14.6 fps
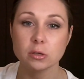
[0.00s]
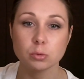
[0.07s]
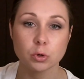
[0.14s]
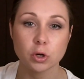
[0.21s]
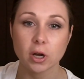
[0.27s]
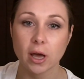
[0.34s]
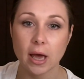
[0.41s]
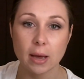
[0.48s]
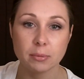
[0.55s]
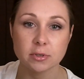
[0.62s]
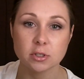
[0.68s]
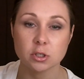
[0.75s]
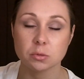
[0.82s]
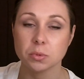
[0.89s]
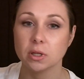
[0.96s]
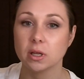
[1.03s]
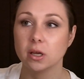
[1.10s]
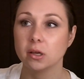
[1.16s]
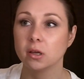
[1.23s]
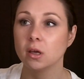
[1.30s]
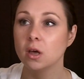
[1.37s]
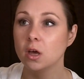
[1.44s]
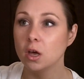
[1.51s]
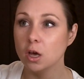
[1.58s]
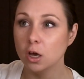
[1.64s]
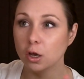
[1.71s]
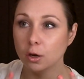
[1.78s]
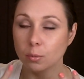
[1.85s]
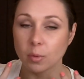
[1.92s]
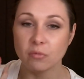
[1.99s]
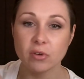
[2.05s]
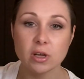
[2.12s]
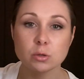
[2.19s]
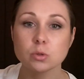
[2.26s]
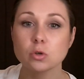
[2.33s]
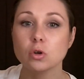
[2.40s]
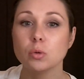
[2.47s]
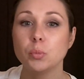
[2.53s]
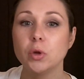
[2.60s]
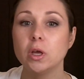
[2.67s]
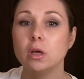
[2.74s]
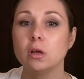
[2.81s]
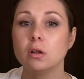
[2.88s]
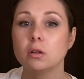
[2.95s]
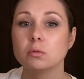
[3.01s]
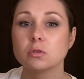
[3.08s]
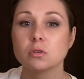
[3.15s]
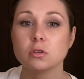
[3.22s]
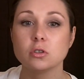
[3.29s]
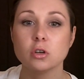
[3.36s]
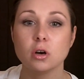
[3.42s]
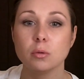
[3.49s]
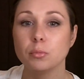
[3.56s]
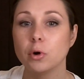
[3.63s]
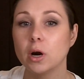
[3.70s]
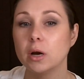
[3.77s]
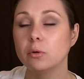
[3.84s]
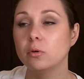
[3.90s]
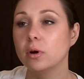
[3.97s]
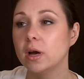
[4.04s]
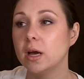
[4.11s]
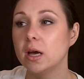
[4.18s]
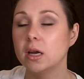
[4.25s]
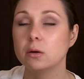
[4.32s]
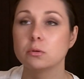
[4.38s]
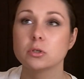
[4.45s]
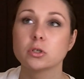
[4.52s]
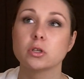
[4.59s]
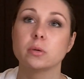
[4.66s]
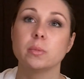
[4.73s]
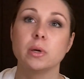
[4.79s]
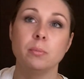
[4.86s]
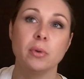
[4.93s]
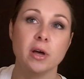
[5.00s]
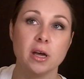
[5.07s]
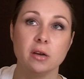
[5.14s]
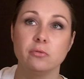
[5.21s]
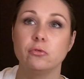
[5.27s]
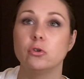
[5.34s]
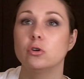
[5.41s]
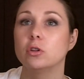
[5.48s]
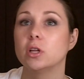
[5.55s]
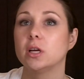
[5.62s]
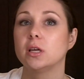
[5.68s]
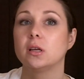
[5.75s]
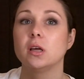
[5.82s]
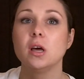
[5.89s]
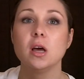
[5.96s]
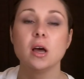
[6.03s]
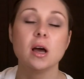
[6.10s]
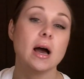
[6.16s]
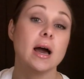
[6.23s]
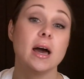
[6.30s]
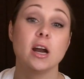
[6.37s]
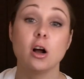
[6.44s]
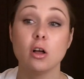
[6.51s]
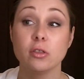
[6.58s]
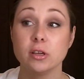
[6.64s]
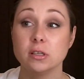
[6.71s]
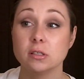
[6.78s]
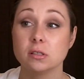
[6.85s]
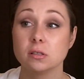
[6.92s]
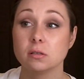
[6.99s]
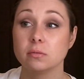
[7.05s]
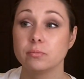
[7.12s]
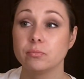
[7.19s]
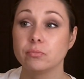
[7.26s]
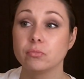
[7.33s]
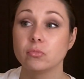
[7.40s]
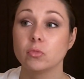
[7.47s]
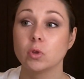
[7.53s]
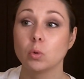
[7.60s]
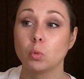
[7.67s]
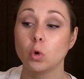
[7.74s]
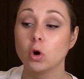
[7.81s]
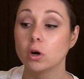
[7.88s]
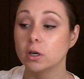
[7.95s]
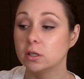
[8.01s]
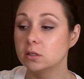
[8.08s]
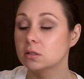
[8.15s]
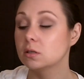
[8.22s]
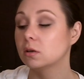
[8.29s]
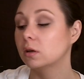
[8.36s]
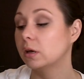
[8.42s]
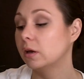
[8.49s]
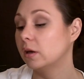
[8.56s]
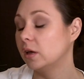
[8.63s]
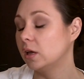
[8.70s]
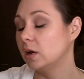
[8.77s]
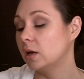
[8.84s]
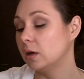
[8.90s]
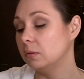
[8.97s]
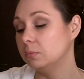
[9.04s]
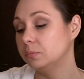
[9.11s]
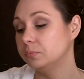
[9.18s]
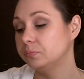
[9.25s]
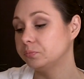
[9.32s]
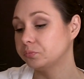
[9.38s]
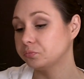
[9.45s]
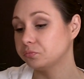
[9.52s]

things were going to happen to me. Like, you know, my face was going to peel, it was going to turn bright red, it was going to be painful. Like, I had all these worries. And um,